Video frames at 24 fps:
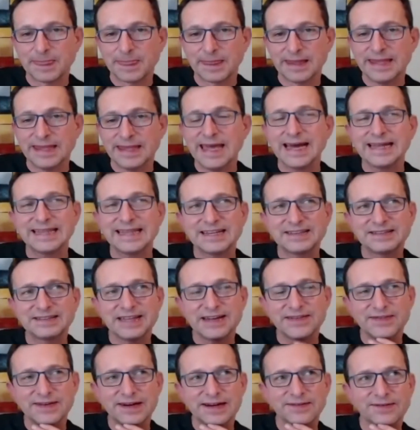Yeah, that's
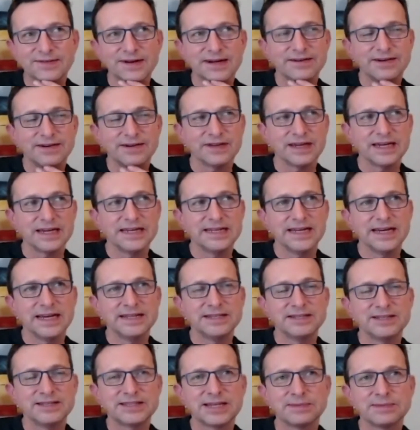definitely right, Ravi.
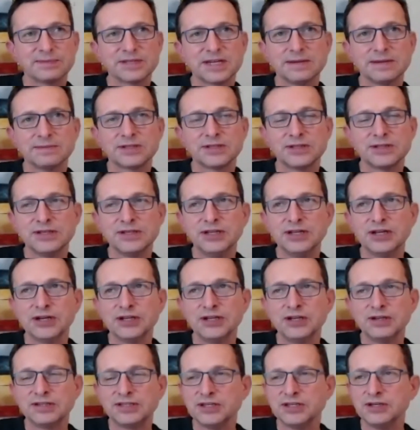And sometimes,
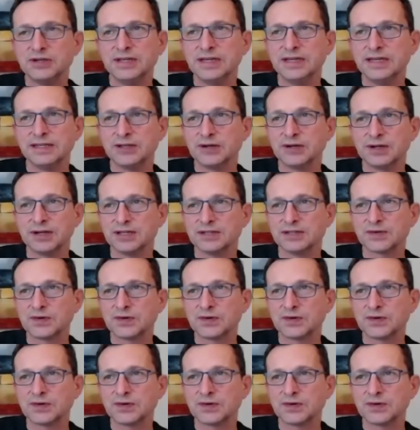you do need knowledge.